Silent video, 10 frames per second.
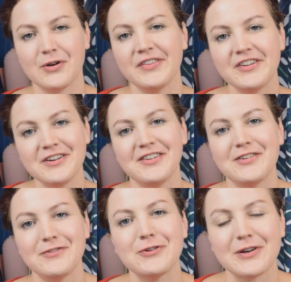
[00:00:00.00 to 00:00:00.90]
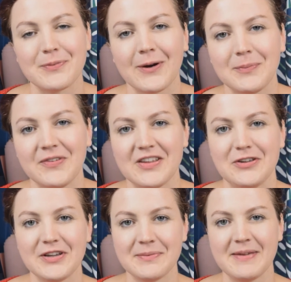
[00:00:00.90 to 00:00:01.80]
alternative yoga props that
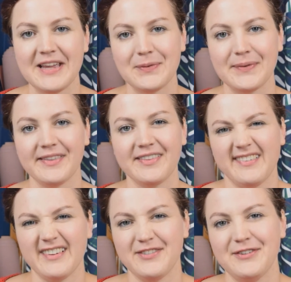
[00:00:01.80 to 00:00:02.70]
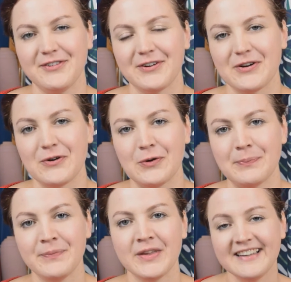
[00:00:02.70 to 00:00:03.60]
you can make with stuff you've got at home.